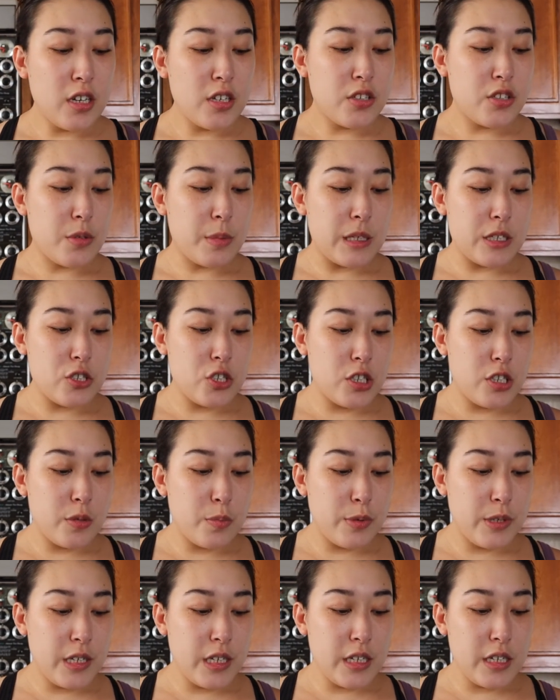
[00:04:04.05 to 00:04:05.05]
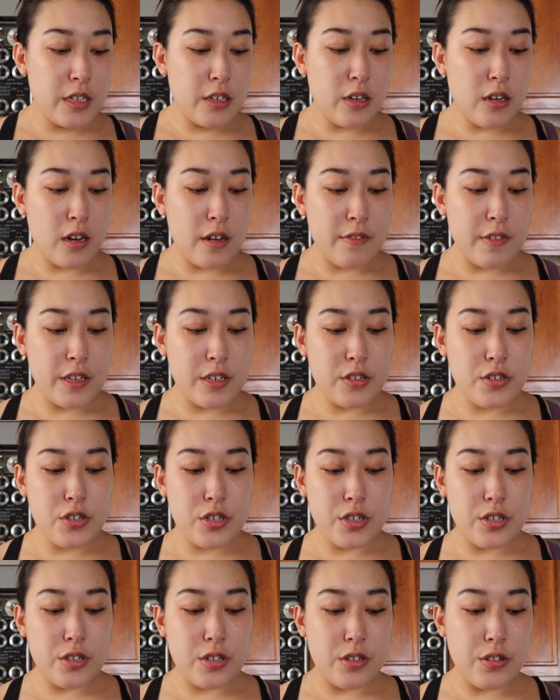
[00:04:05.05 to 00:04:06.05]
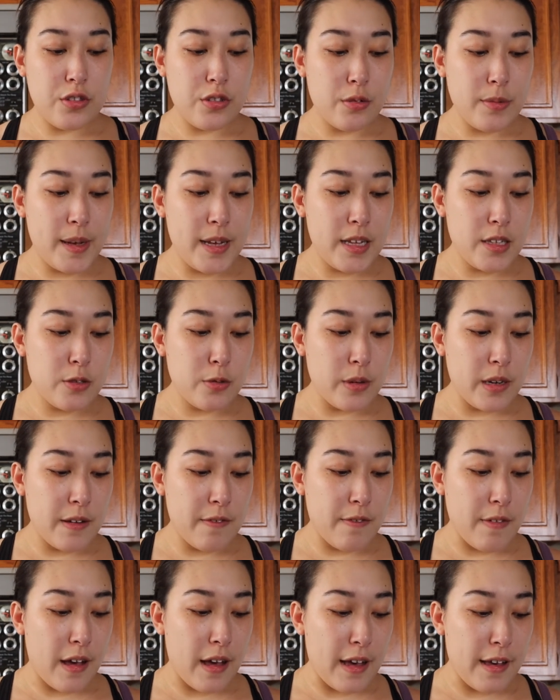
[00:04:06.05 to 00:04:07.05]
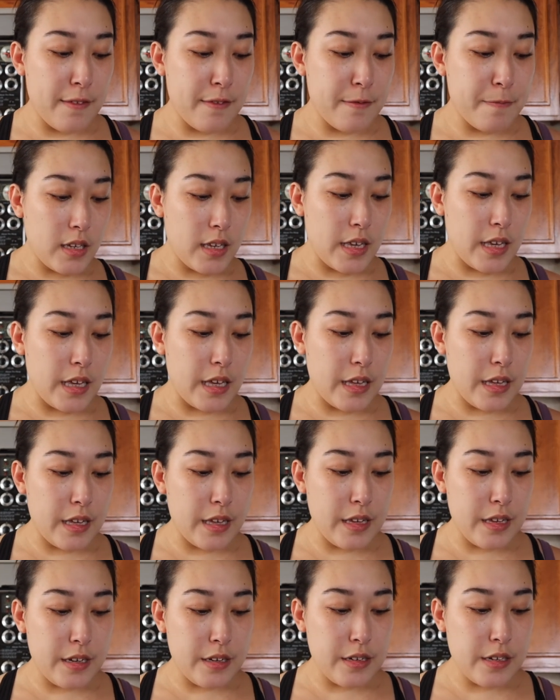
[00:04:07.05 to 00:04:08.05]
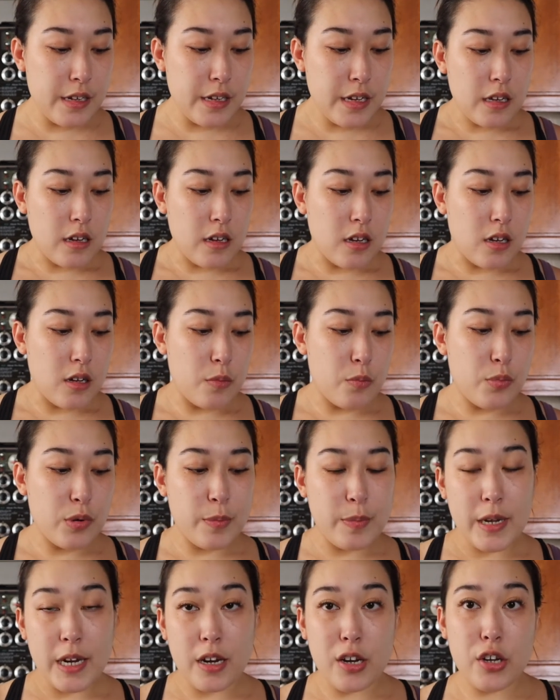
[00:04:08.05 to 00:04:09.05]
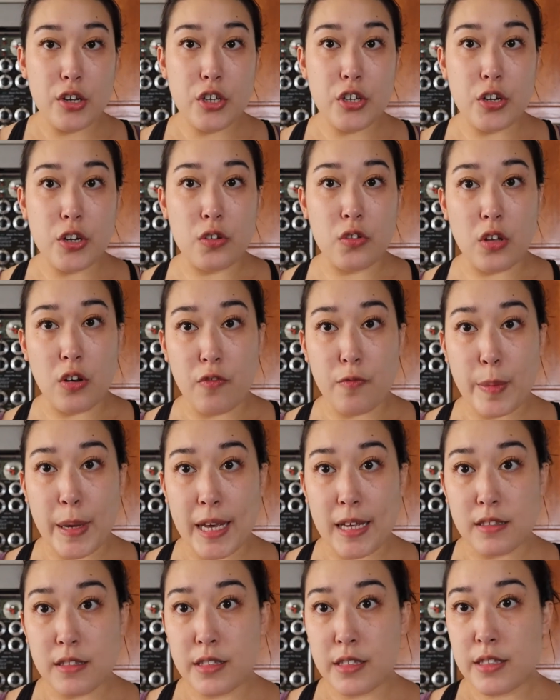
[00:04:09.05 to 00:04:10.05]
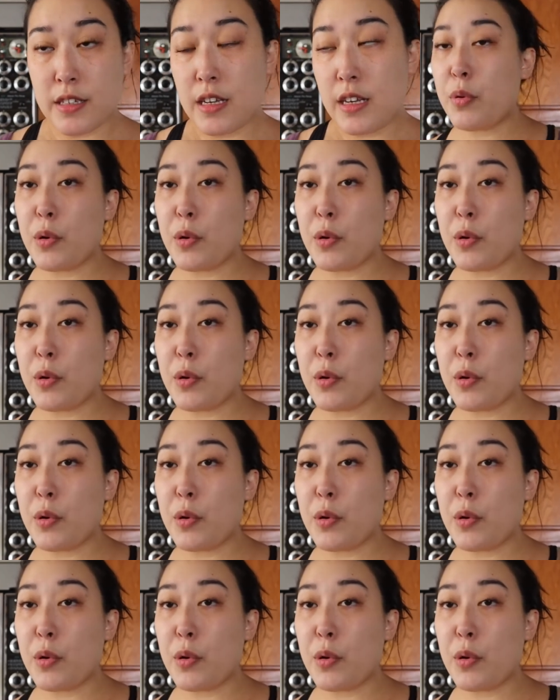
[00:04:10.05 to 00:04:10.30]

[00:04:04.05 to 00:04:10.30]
So make sure you preheat your oven to 325 and prepare your loaf pans.